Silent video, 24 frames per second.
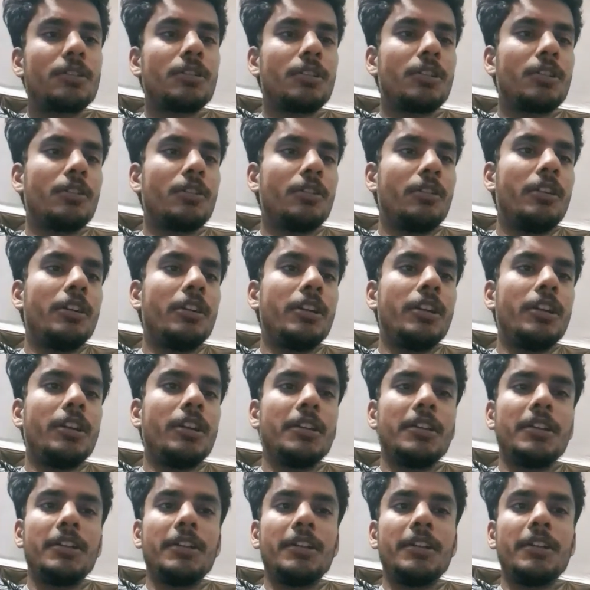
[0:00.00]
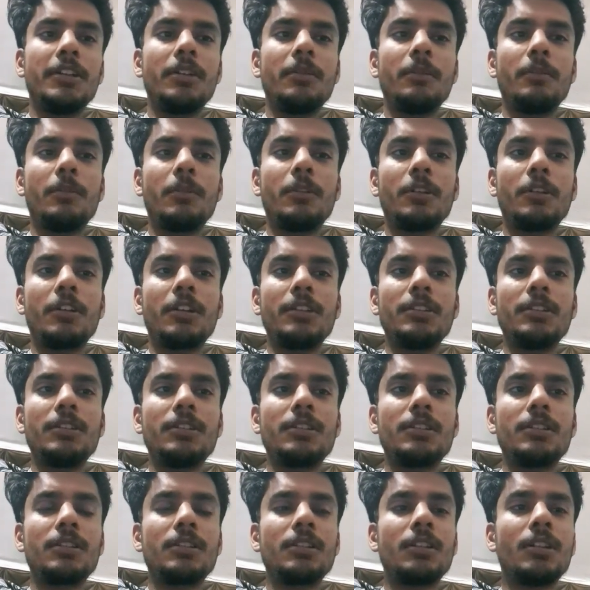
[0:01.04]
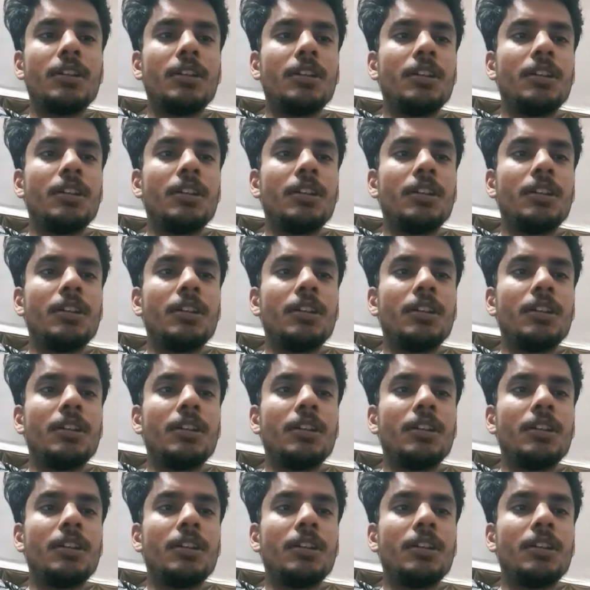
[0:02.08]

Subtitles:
security and importance